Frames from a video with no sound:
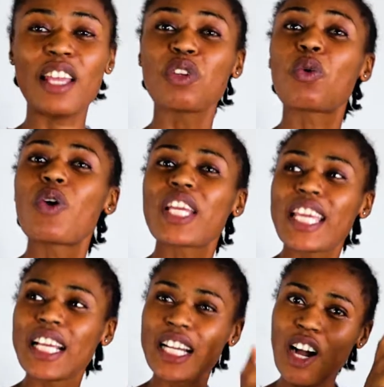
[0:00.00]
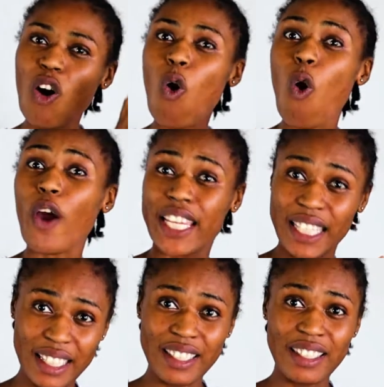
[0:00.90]
and cooking
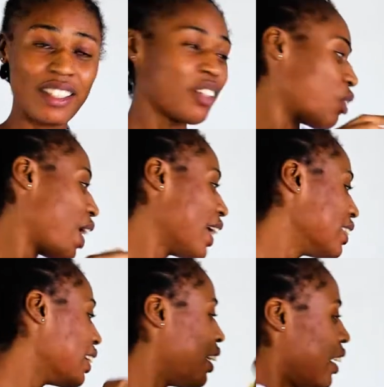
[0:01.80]
oil. All right.